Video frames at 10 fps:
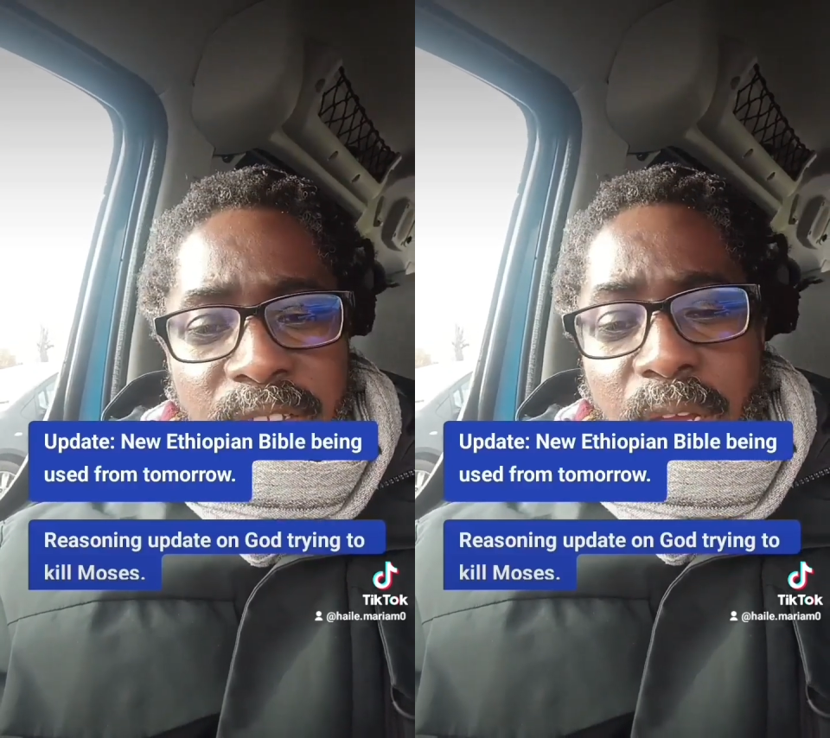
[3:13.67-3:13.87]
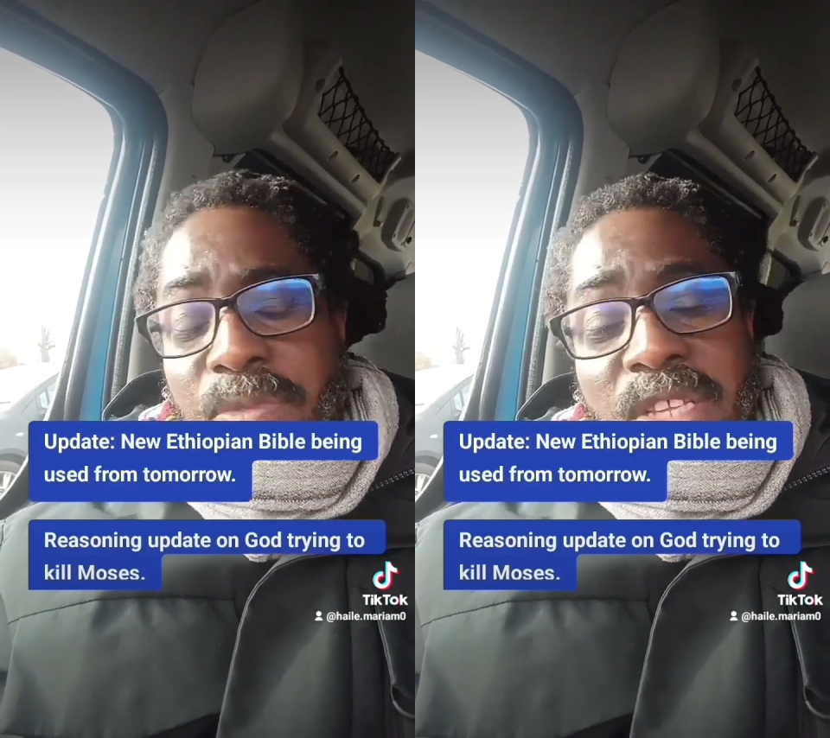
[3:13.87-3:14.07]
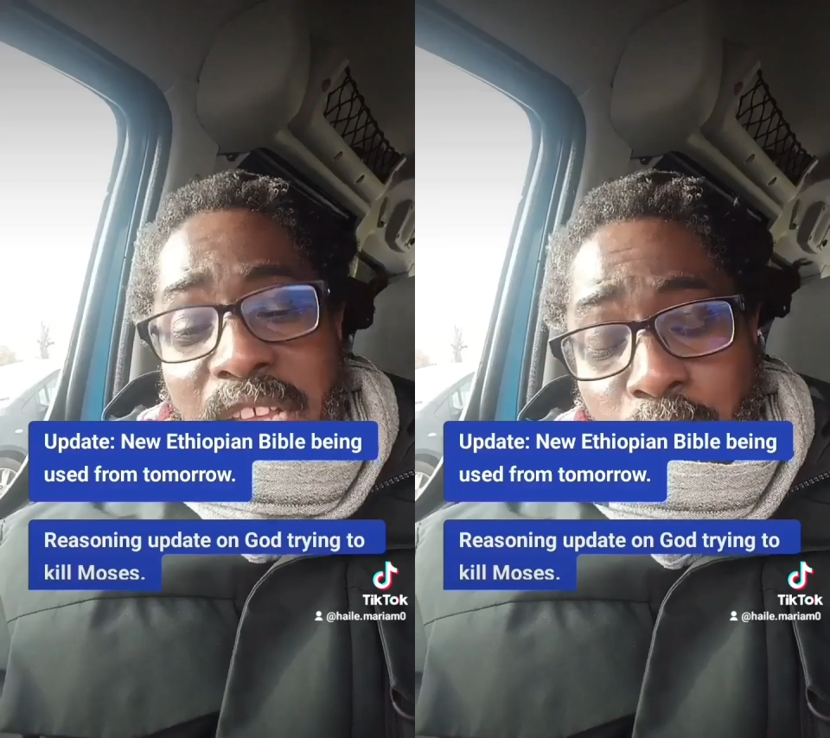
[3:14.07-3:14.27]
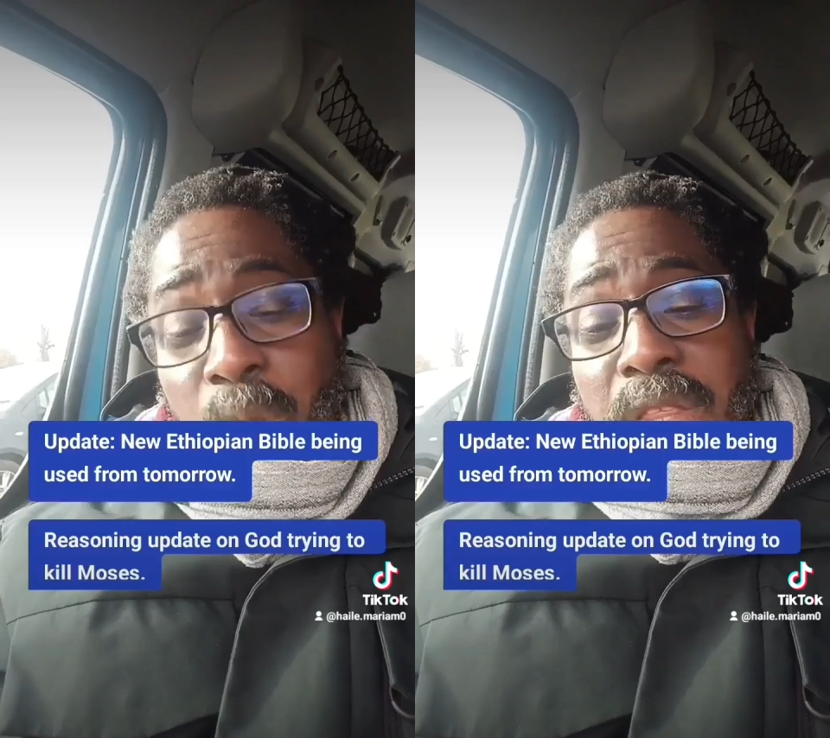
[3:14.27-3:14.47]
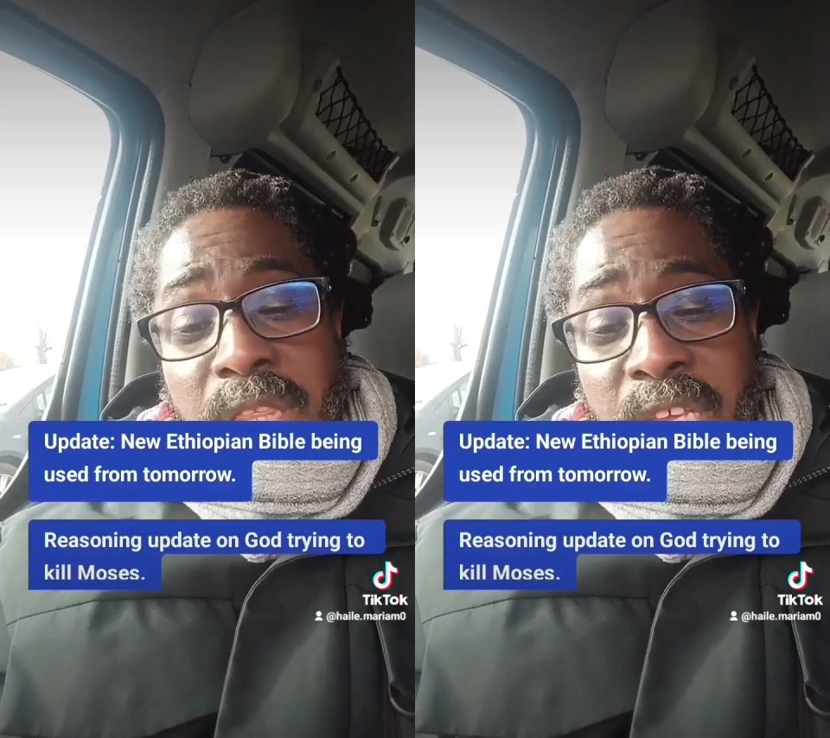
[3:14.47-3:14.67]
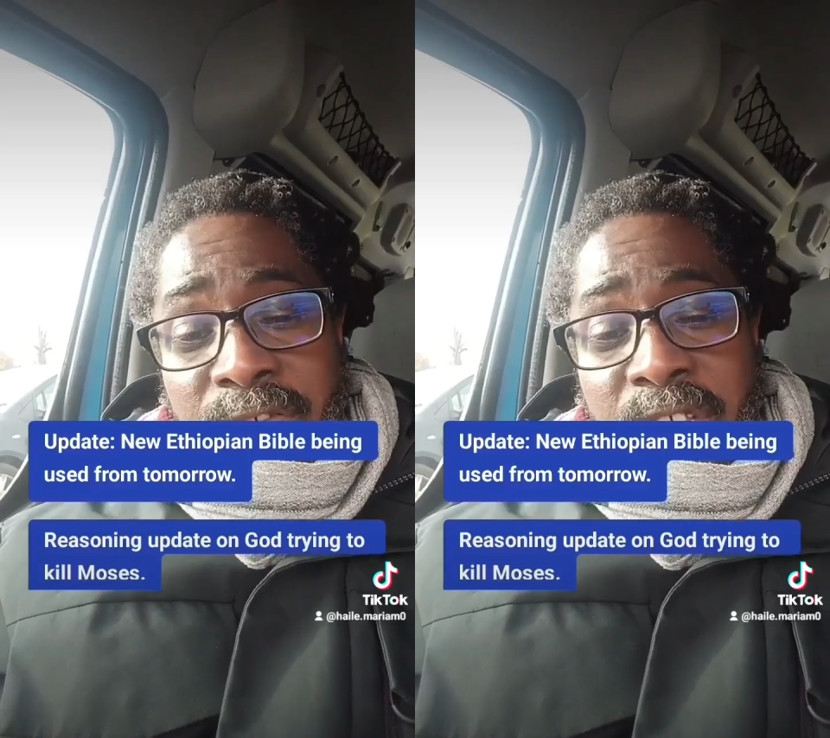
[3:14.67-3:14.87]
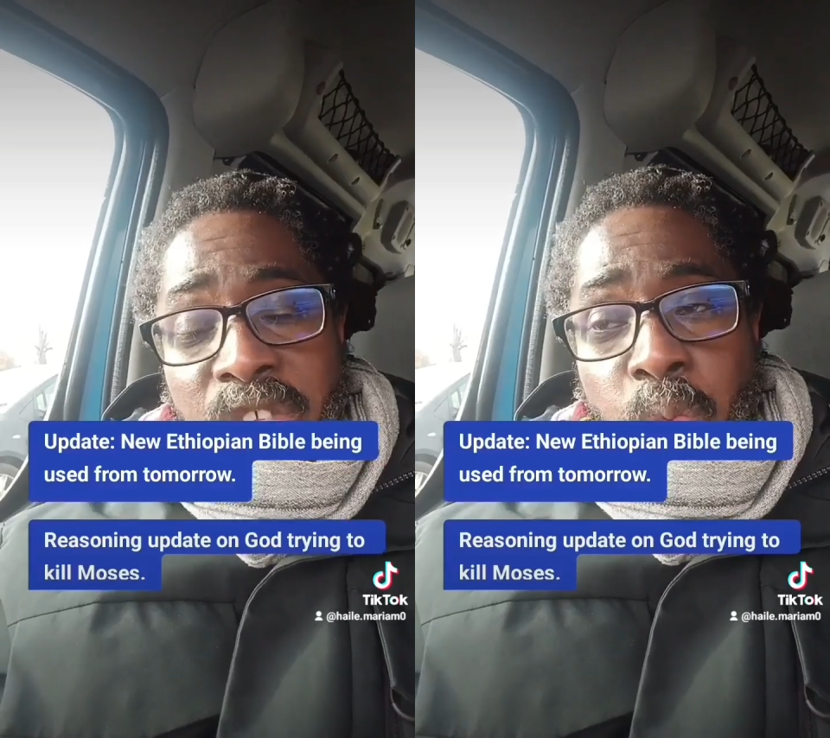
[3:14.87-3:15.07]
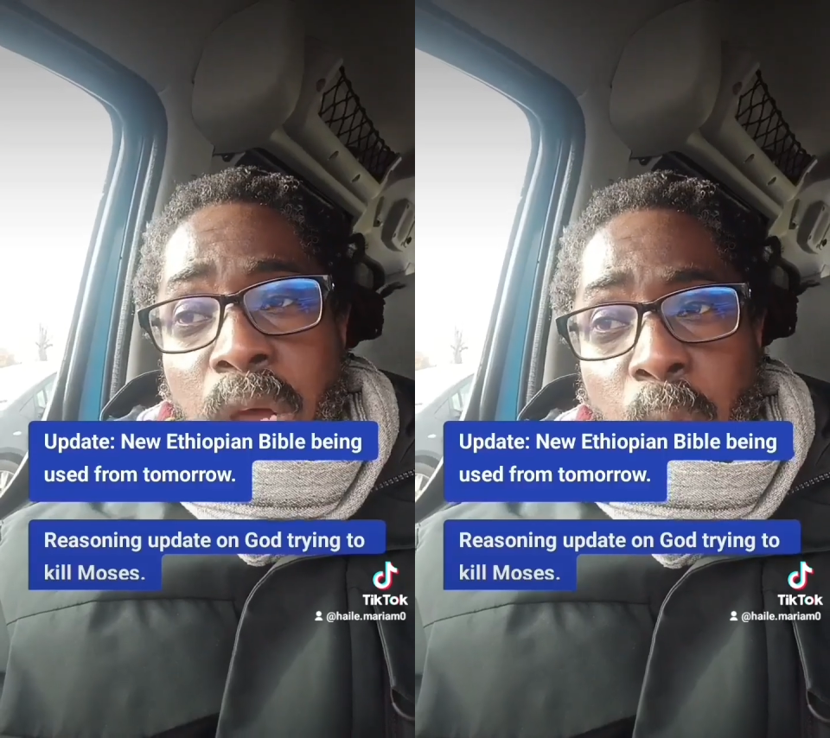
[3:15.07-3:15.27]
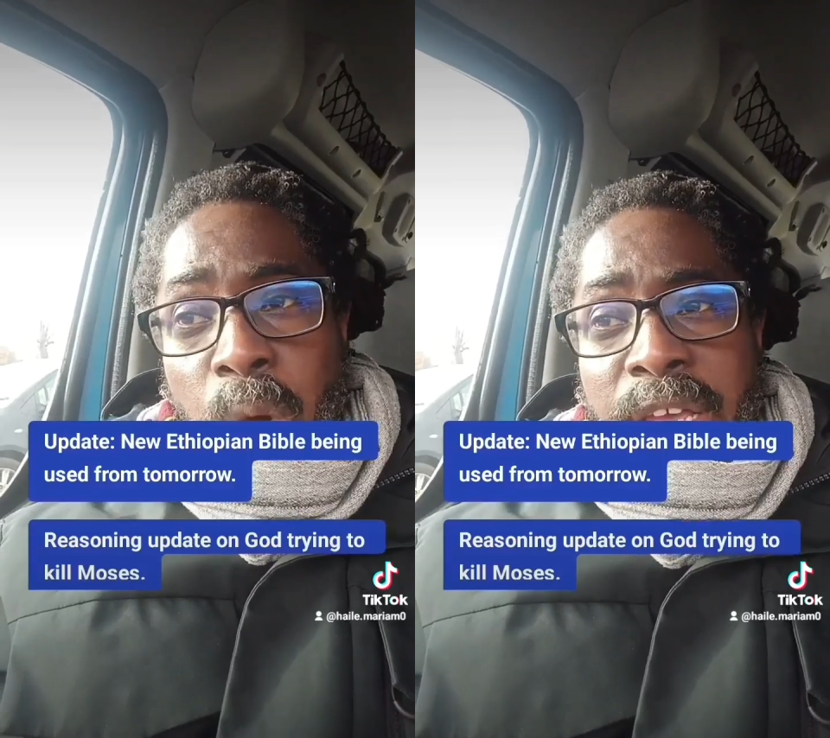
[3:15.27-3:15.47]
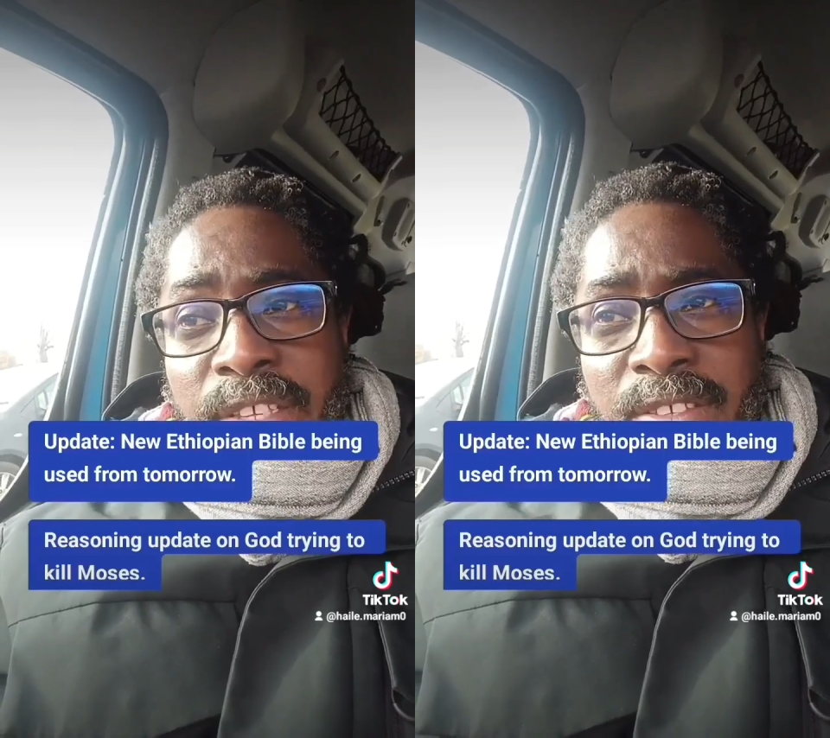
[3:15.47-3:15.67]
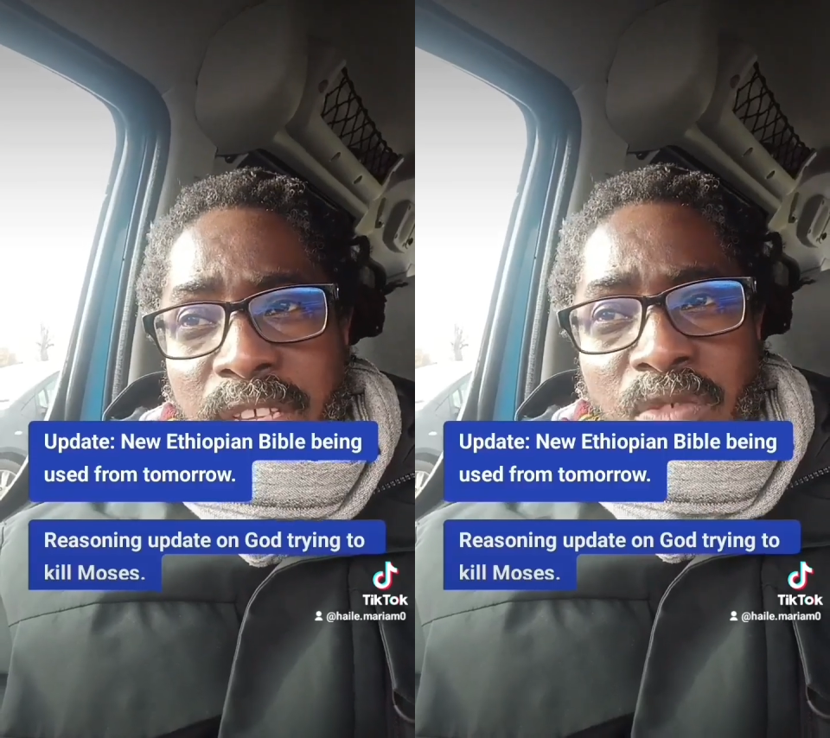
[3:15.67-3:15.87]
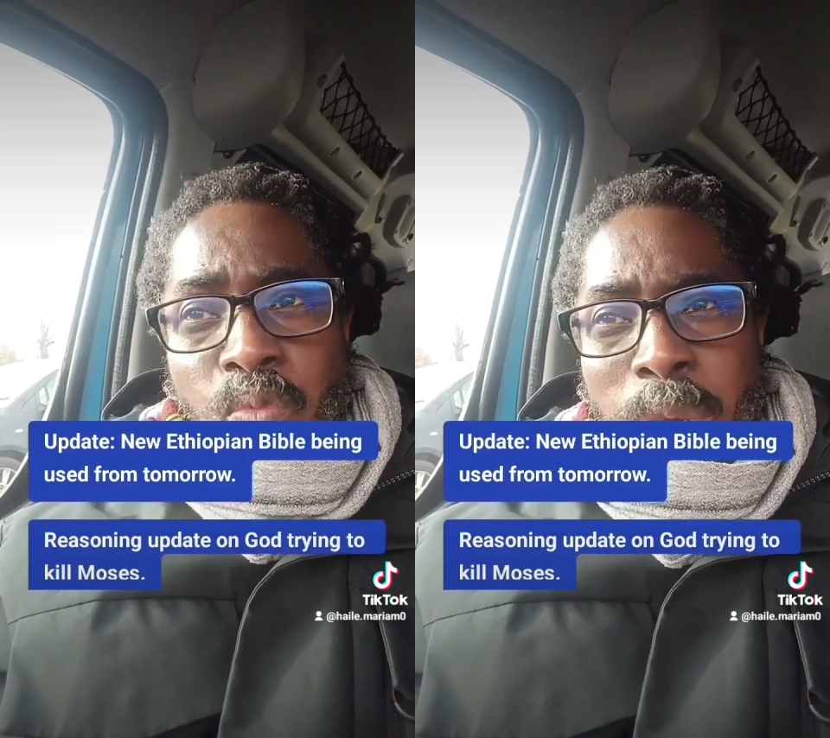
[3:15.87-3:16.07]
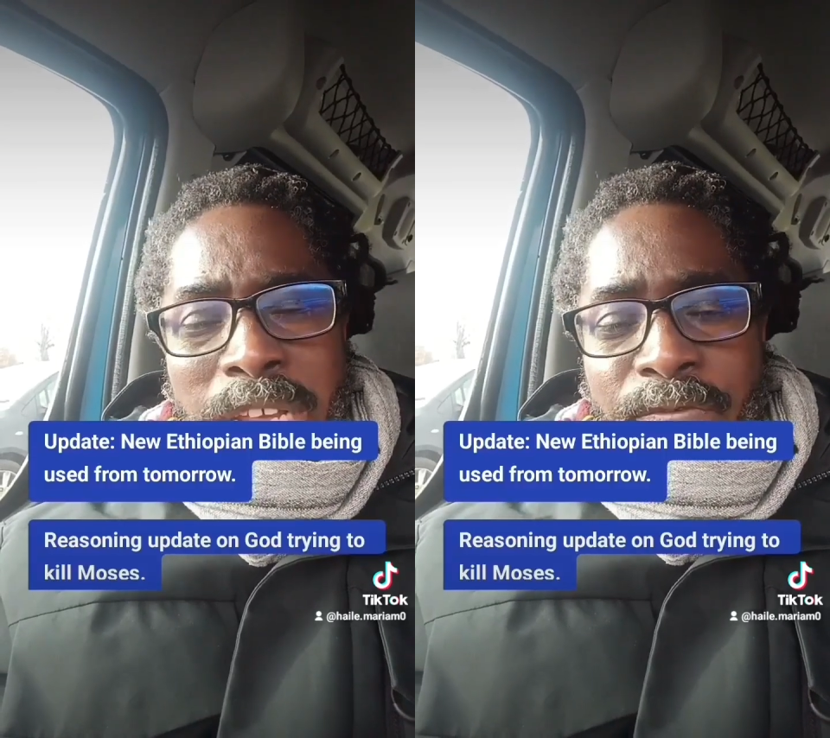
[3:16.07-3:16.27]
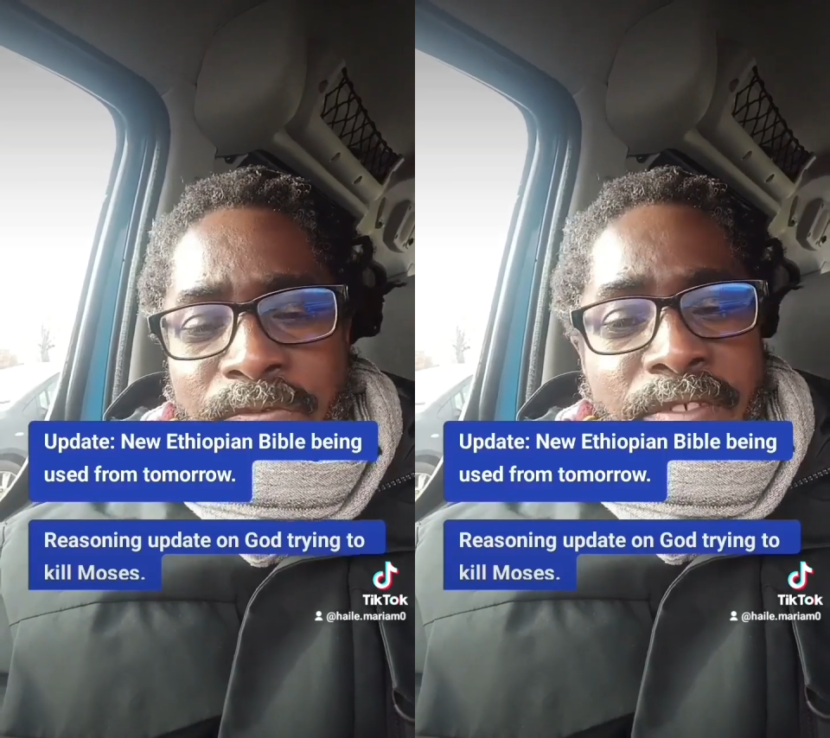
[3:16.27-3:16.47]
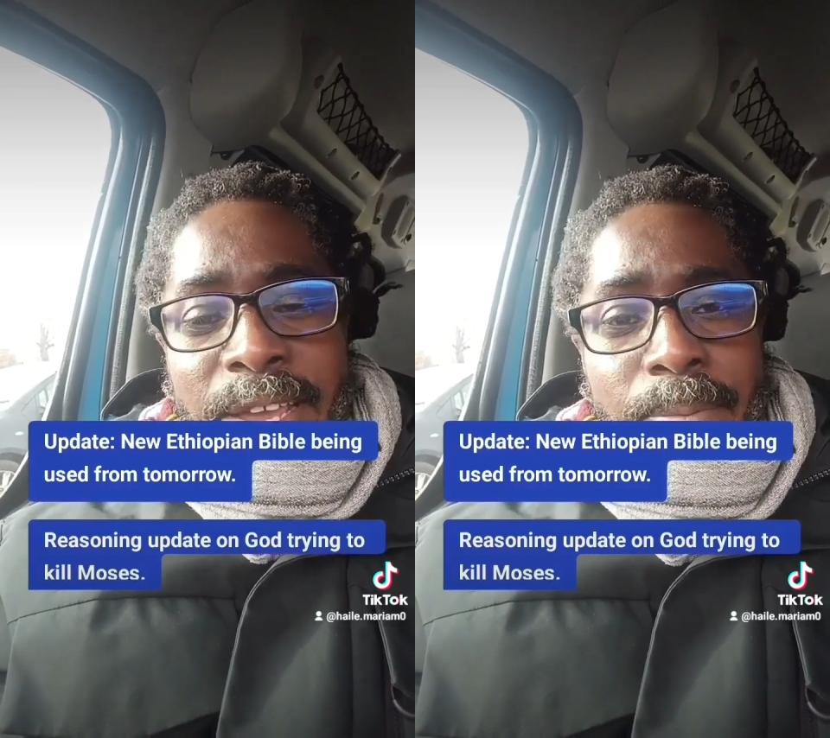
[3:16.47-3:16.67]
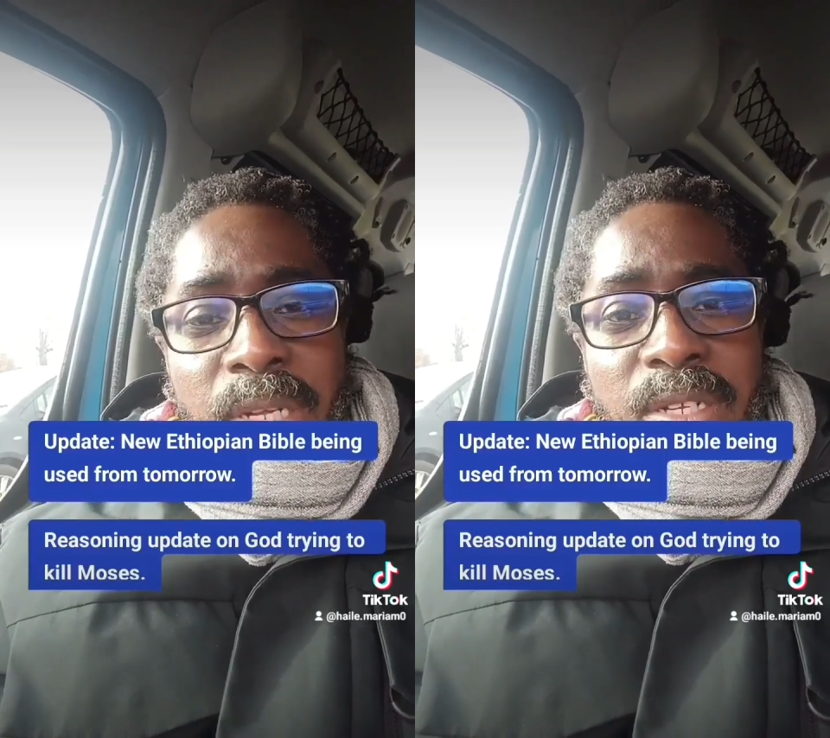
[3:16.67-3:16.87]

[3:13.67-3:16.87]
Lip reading: So that's one theory as well, why it's such a weird fragment,